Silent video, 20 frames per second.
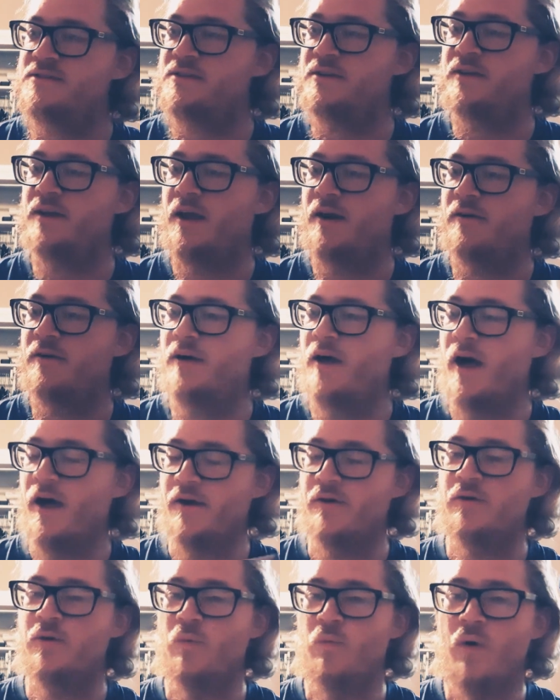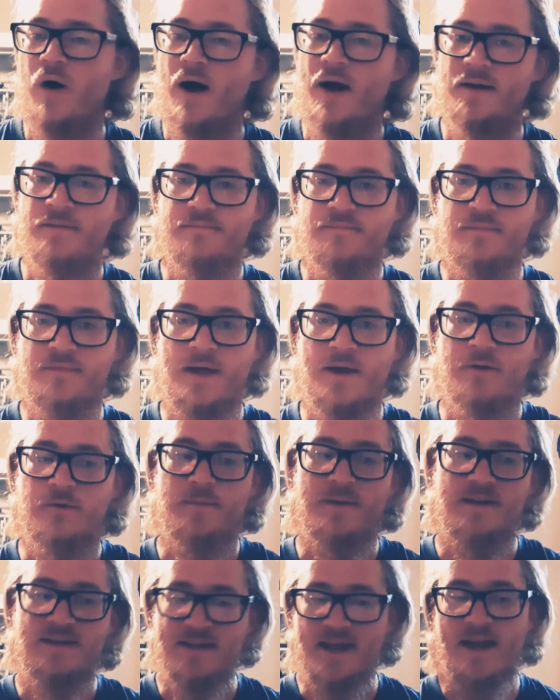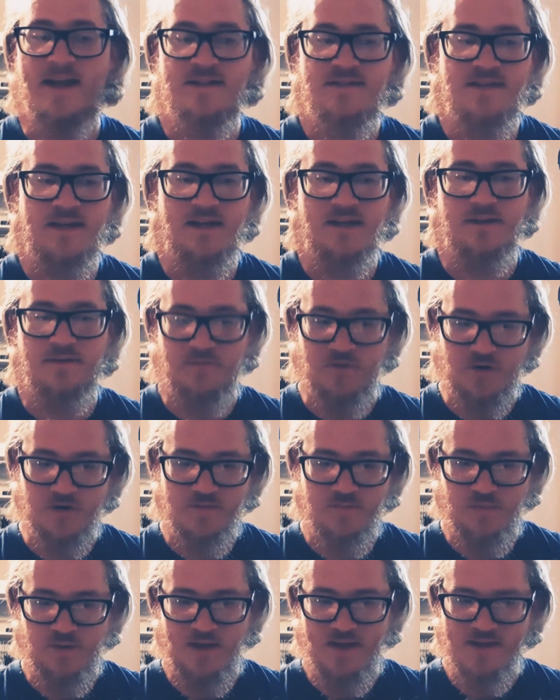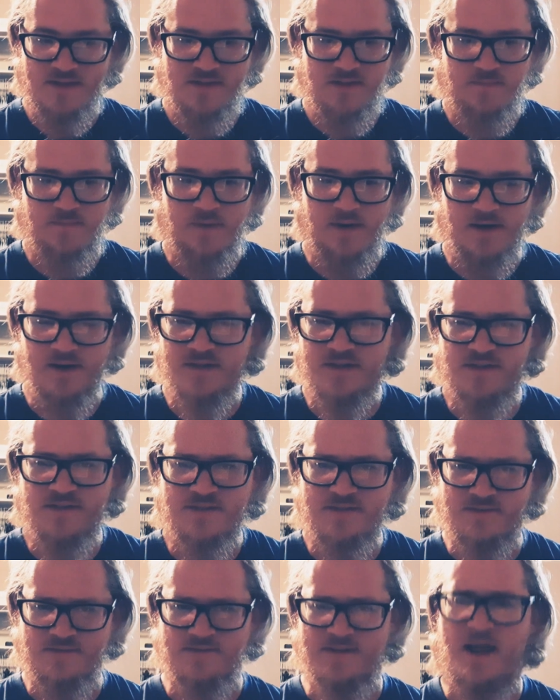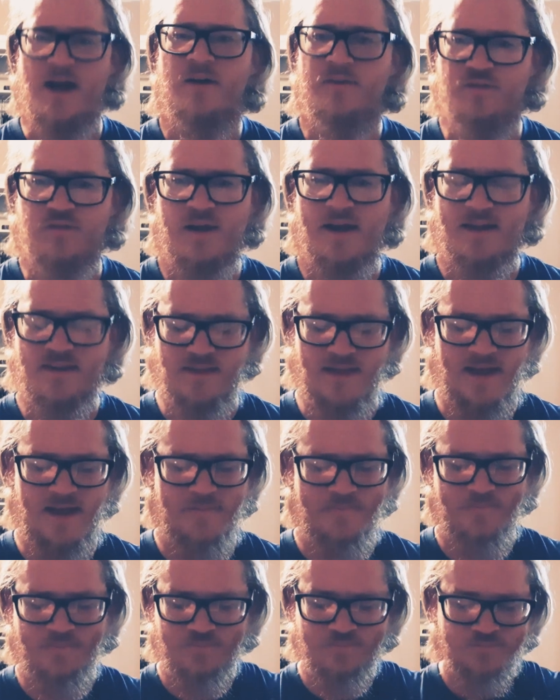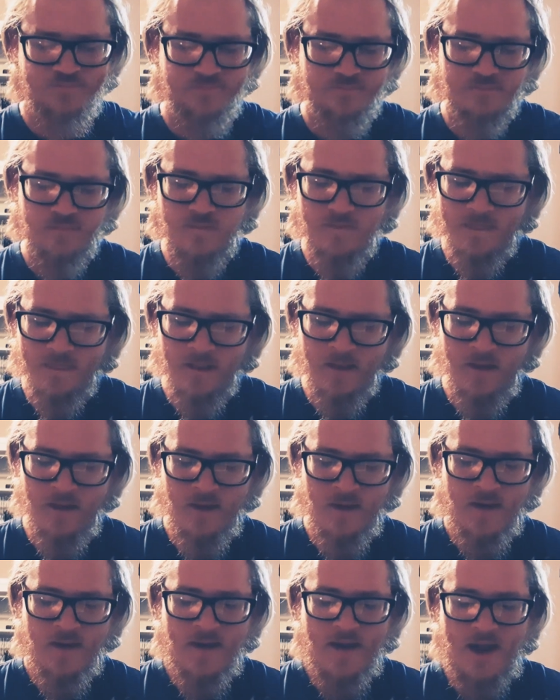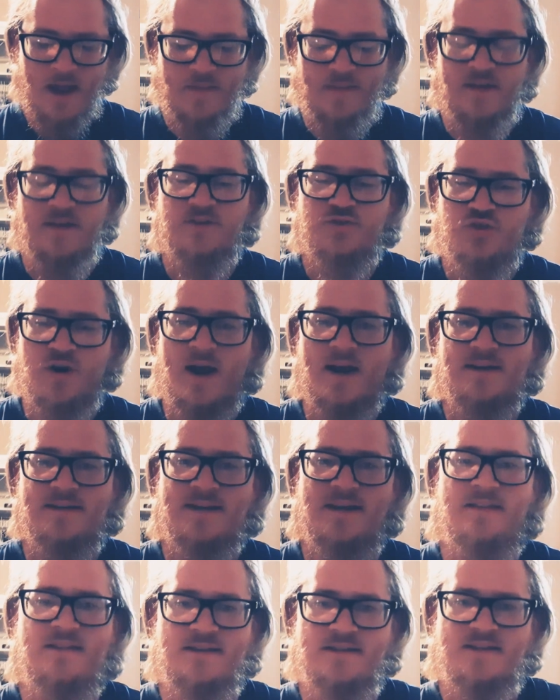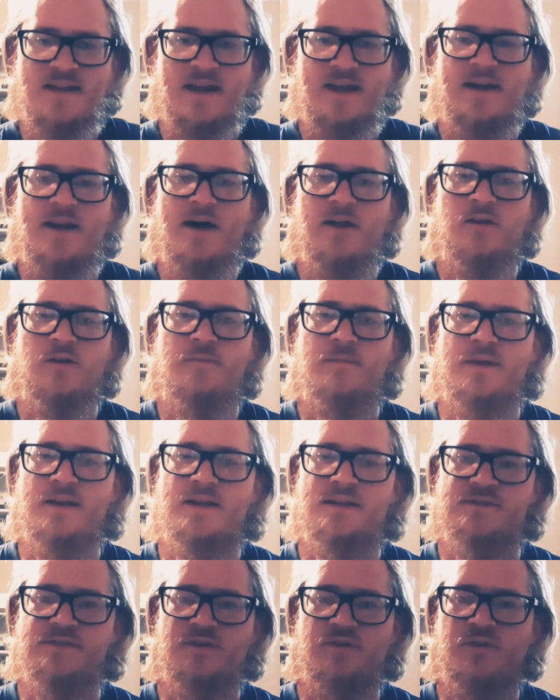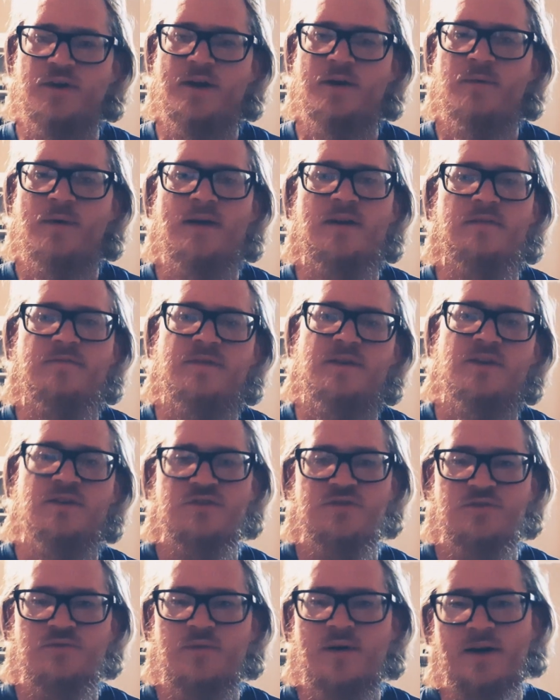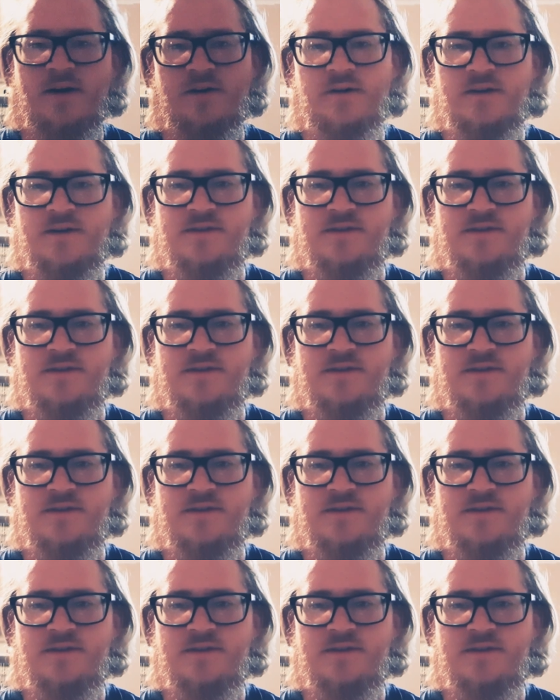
And I don't know why they would be dancing in the first place, but it just sounds like that. And then track 10, The Second Element, is a great way to finish the record.